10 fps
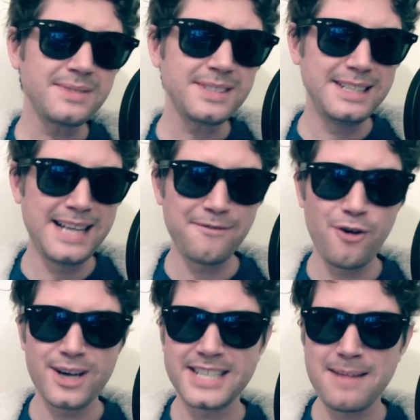Like for
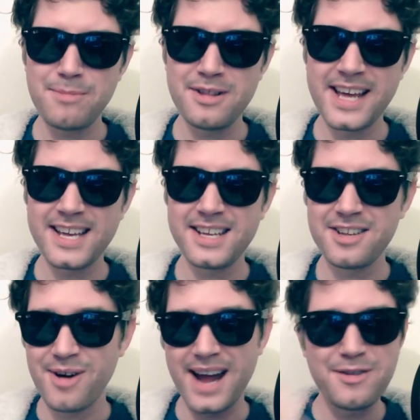example, they, you
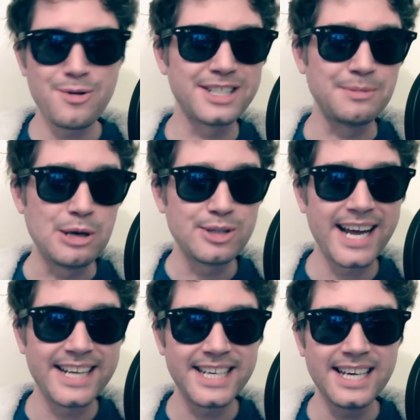know, everyone's
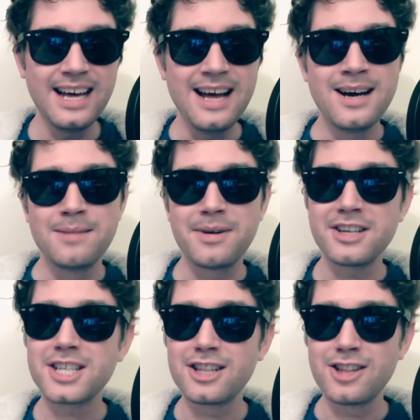mutating, but there's
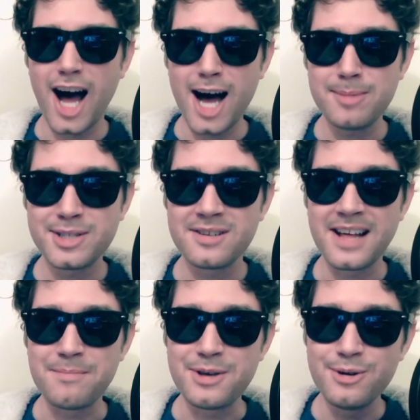a lobster that
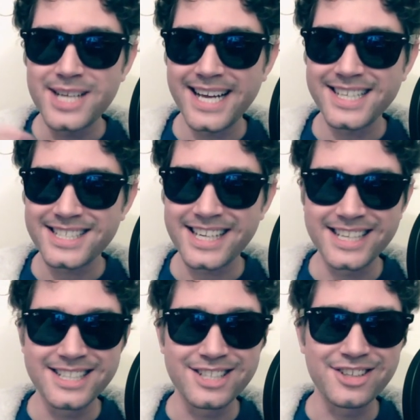mutates
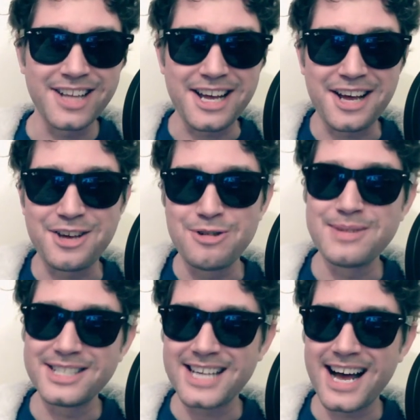into like a
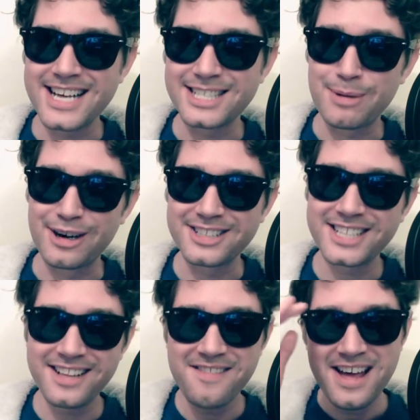human-sized person.